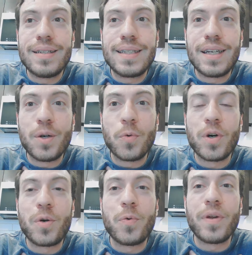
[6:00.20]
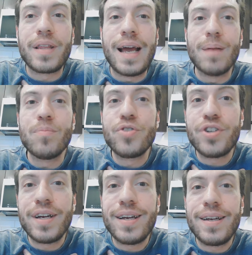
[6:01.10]
is he going to work with
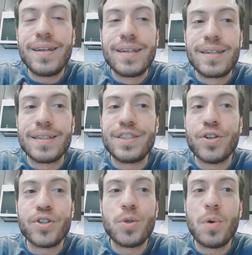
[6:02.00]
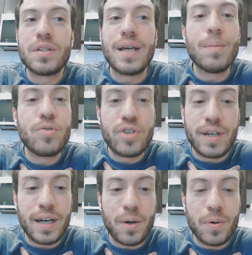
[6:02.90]
MJ? Because he also wants
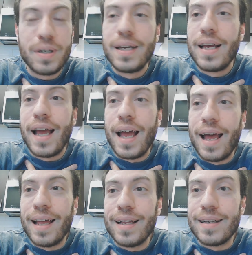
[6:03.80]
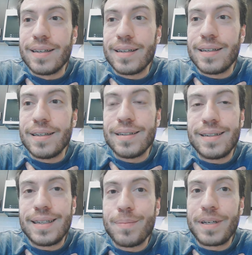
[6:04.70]
MJ out, and
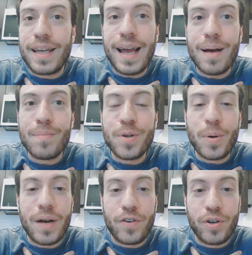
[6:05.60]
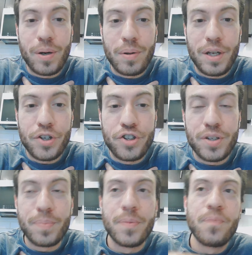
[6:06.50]
him and Cam don't have a great
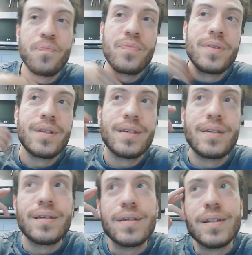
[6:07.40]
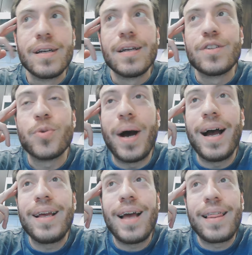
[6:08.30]
relationship. So
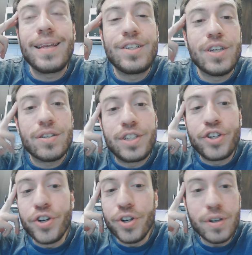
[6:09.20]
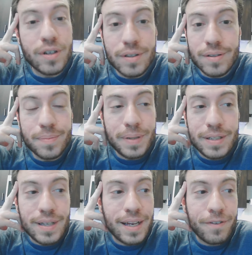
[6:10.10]
I, I think Chelsea could be
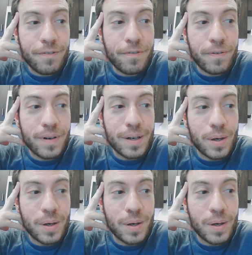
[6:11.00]
safe